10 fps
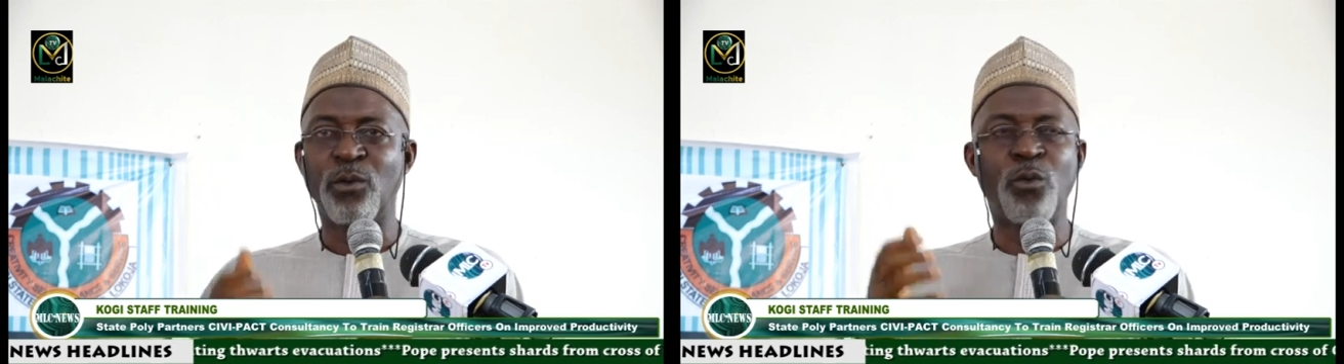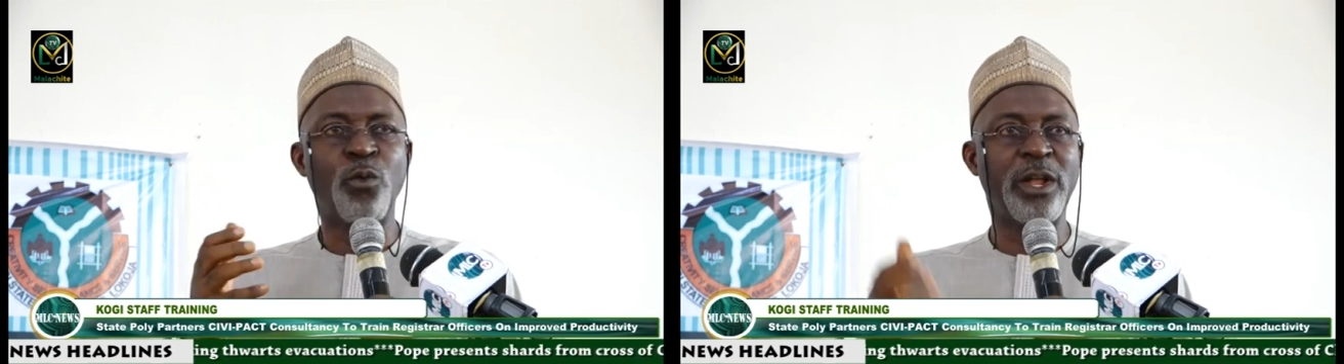
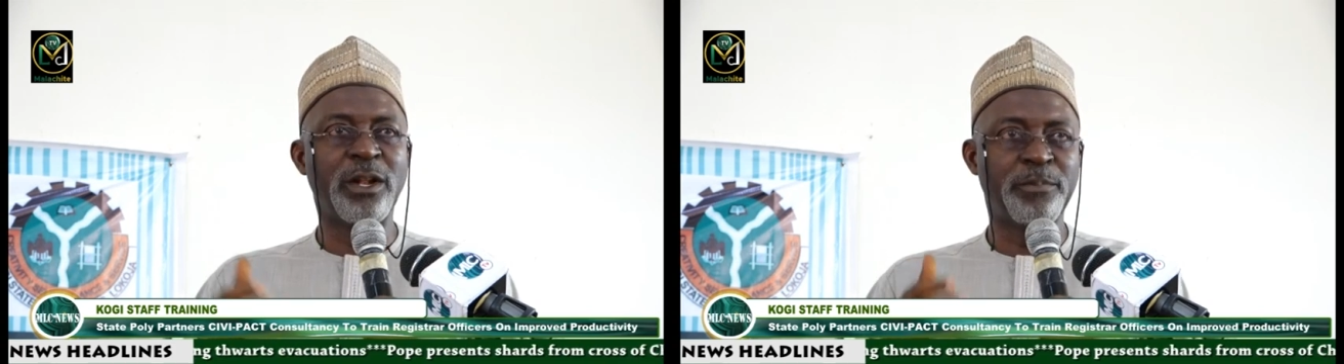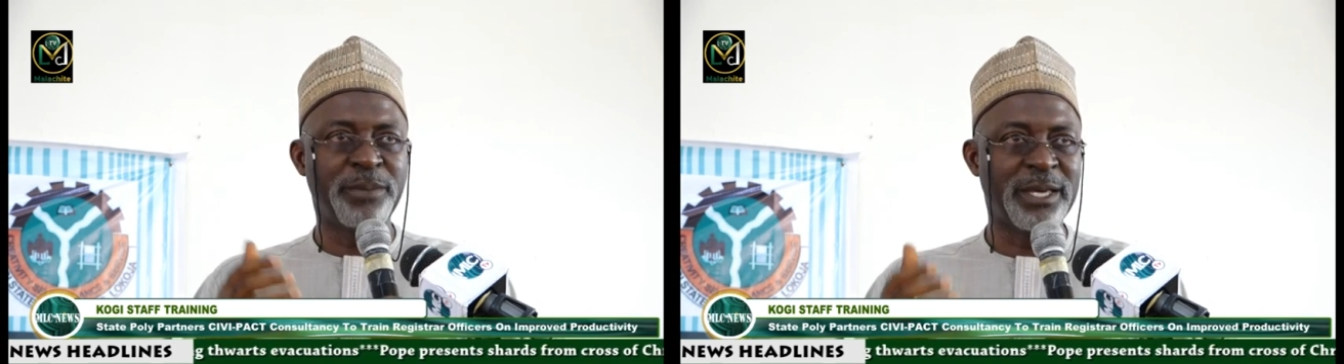
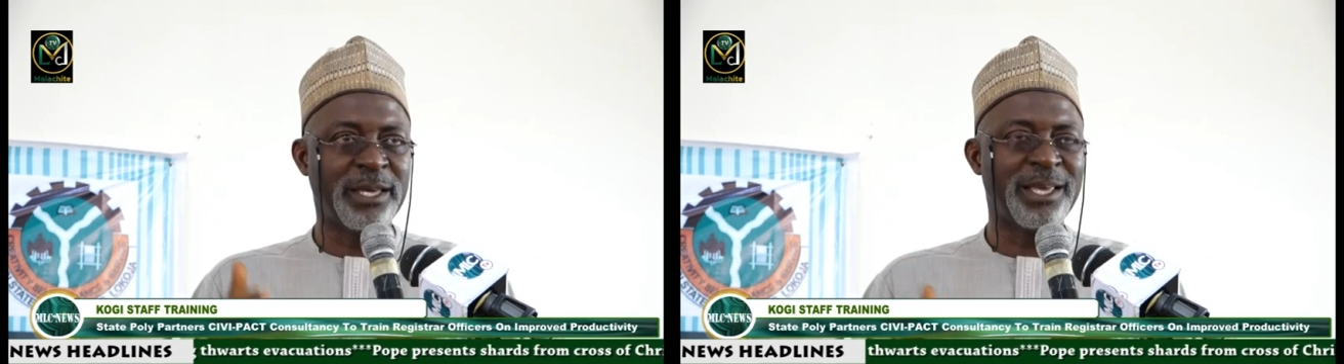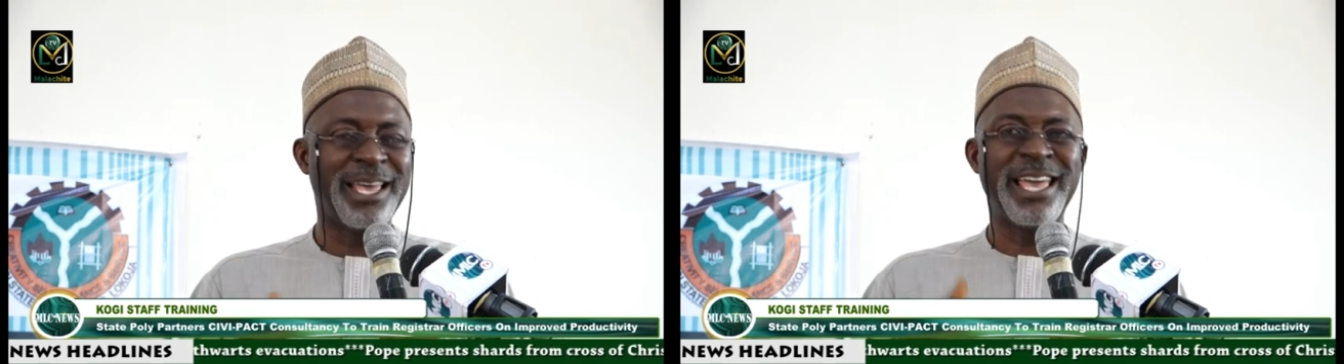will
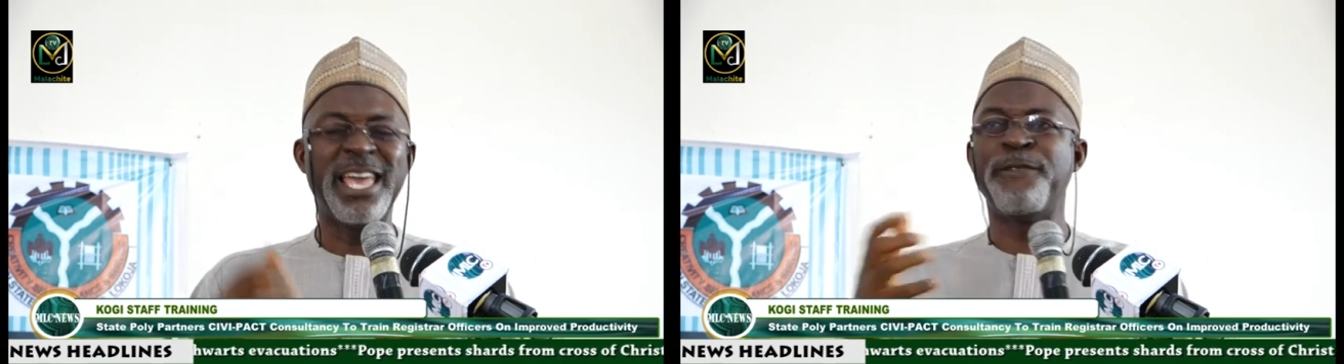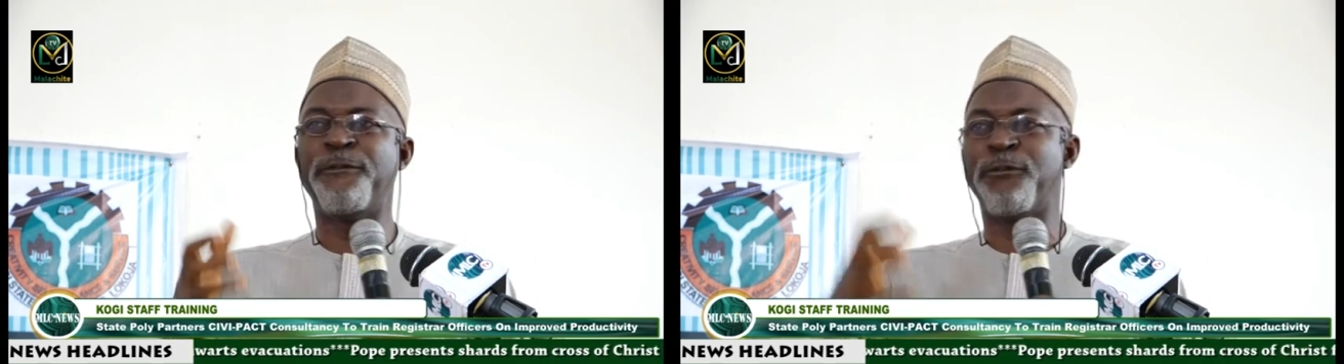be
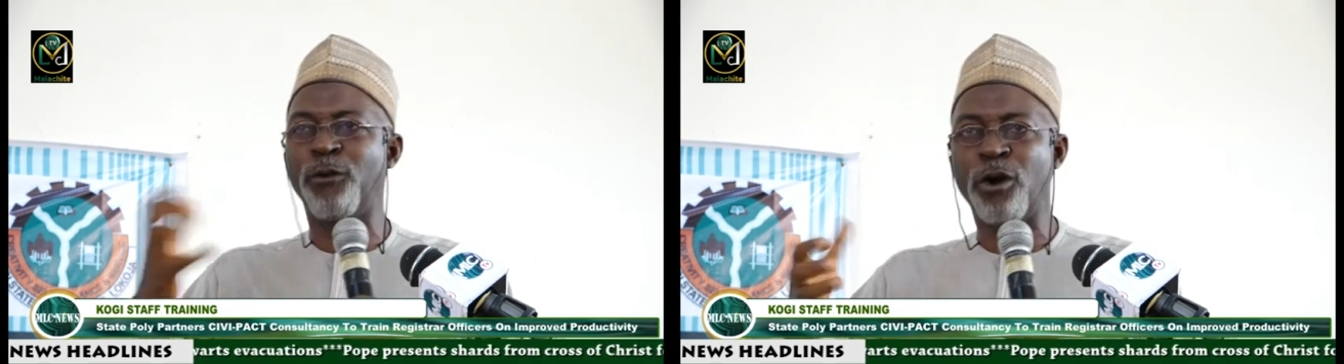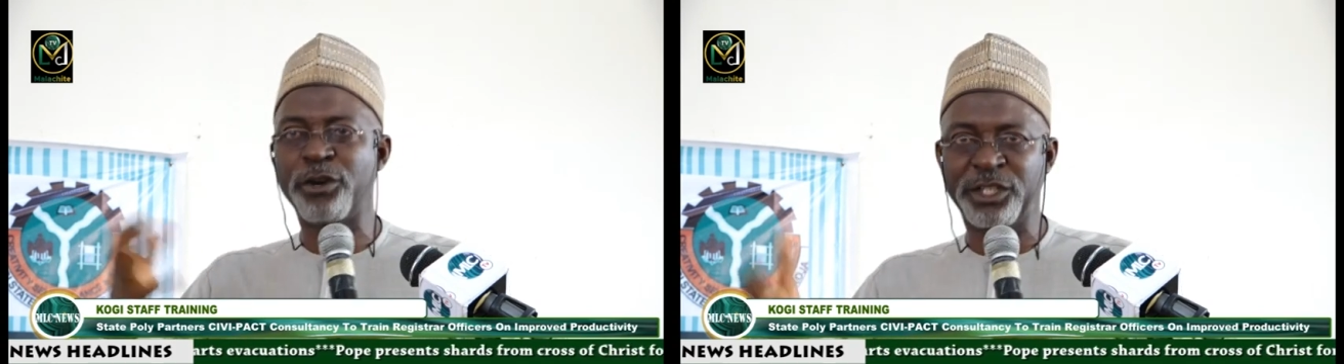a
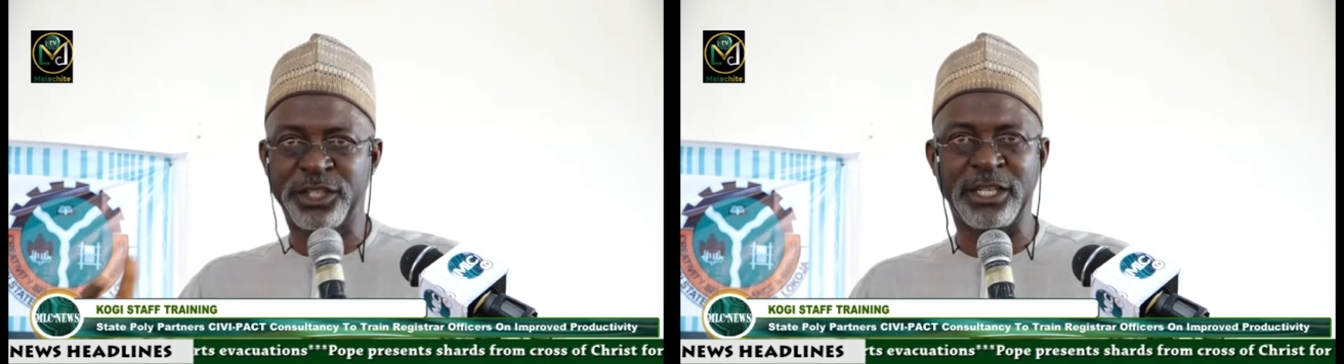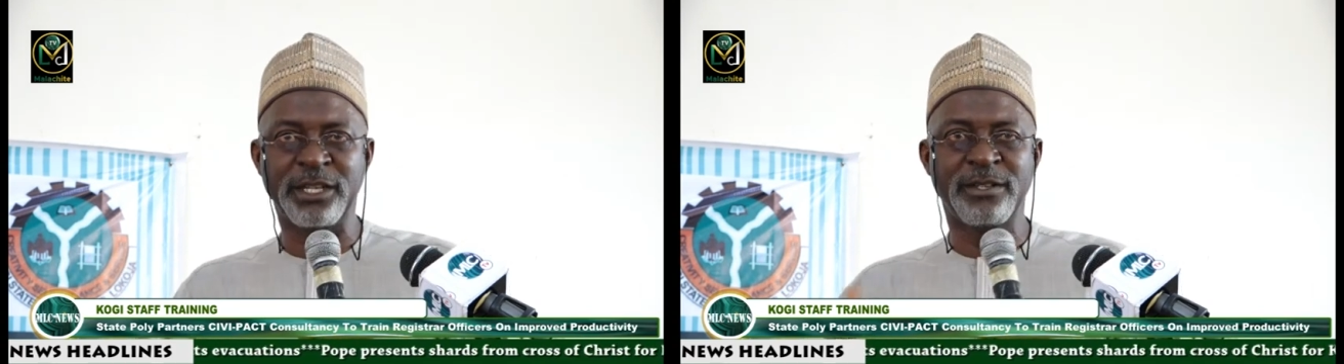
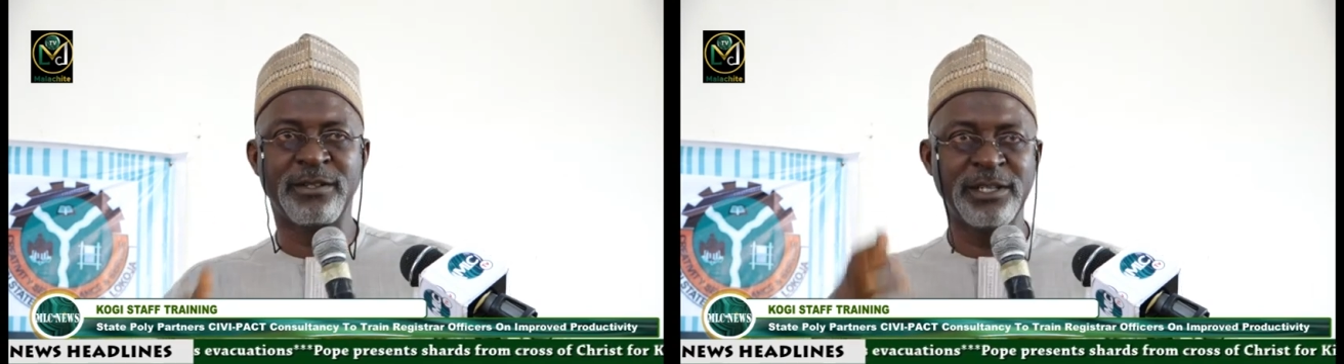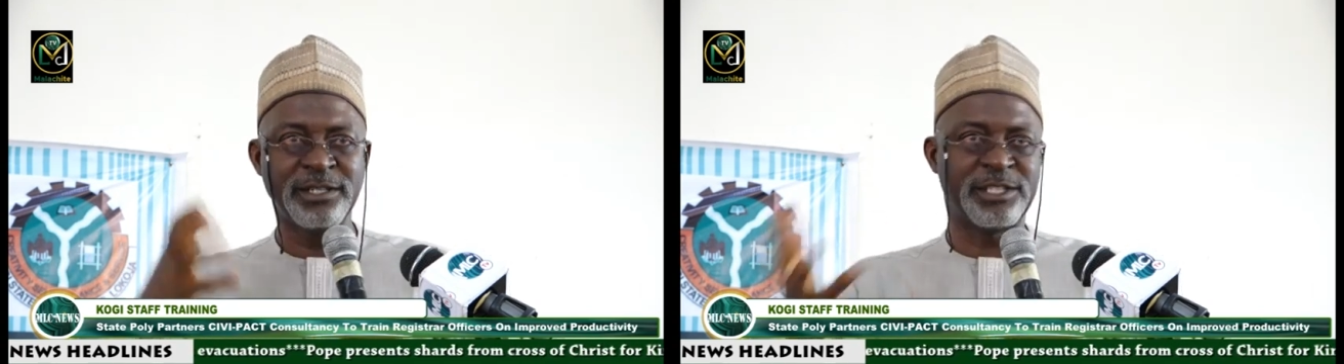flourishing
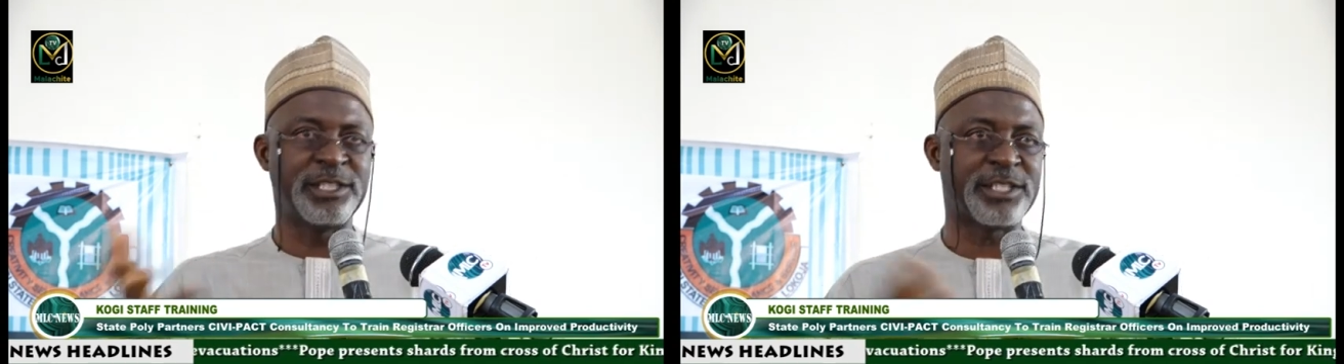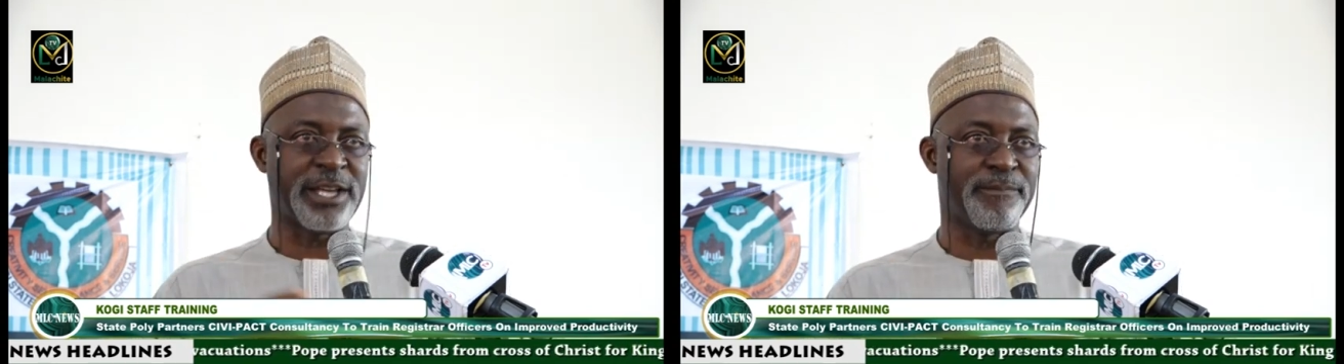
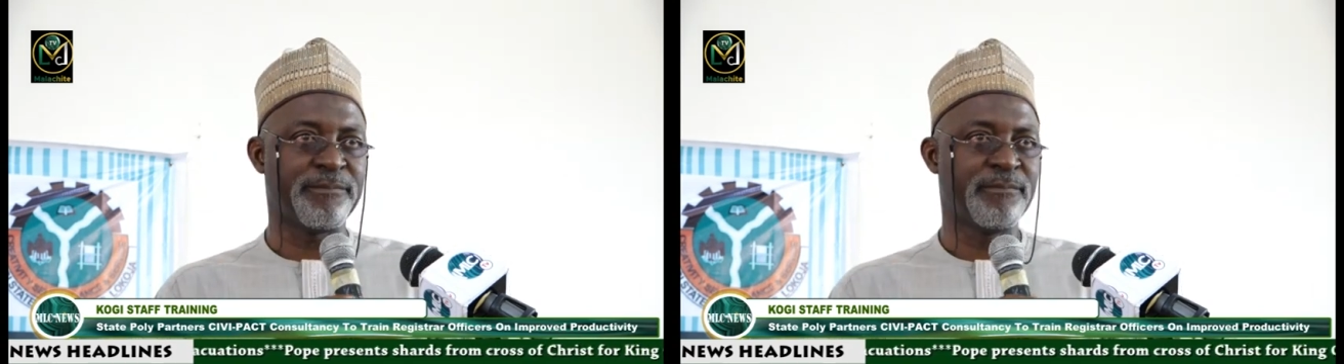system.